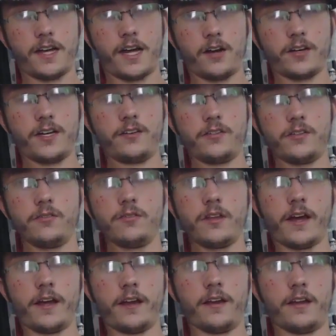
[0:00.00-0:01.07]
how can you do
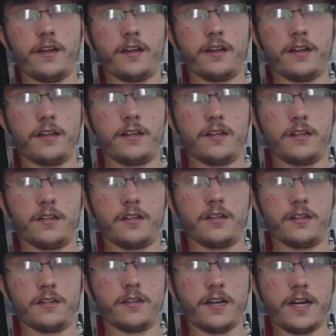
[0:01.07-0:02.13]
that?
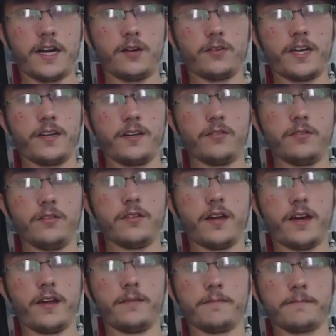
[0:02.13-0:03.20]
How can you do
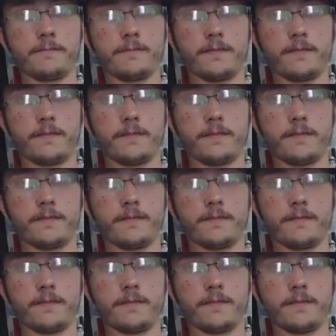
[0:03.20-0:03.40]
that?